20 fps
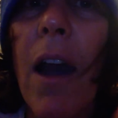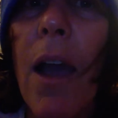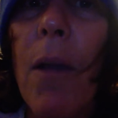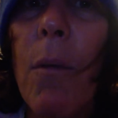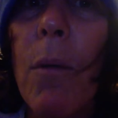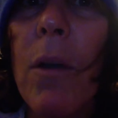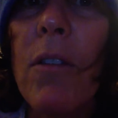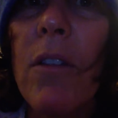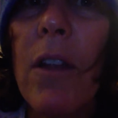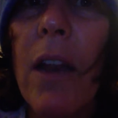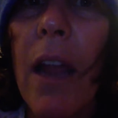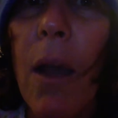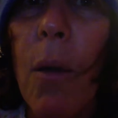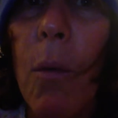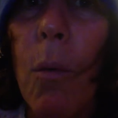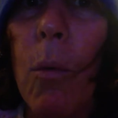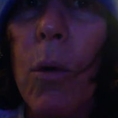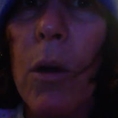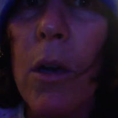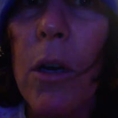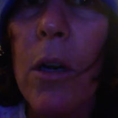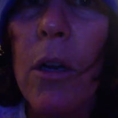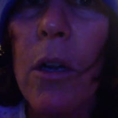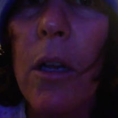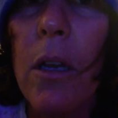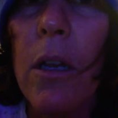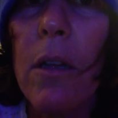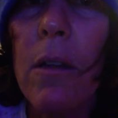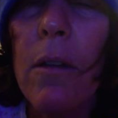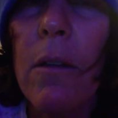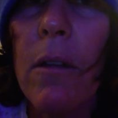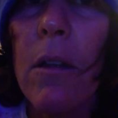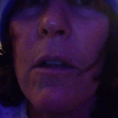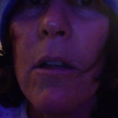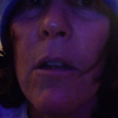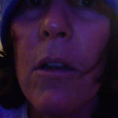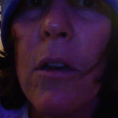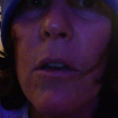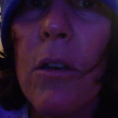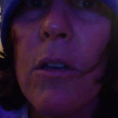I wasn't at work
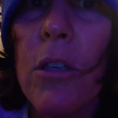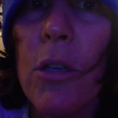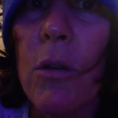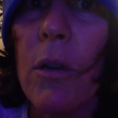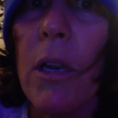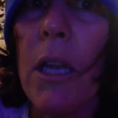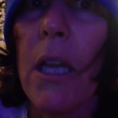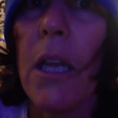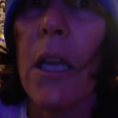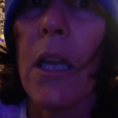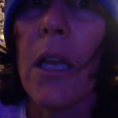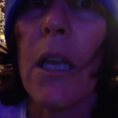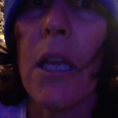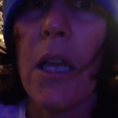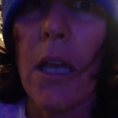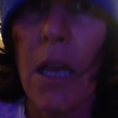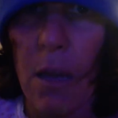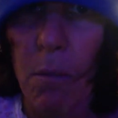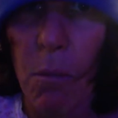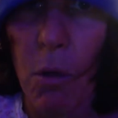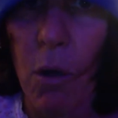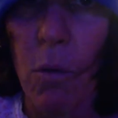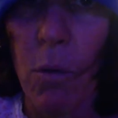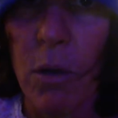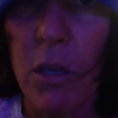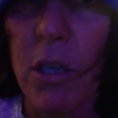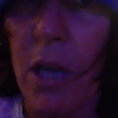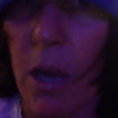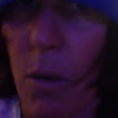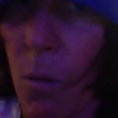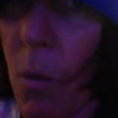during chemo, which I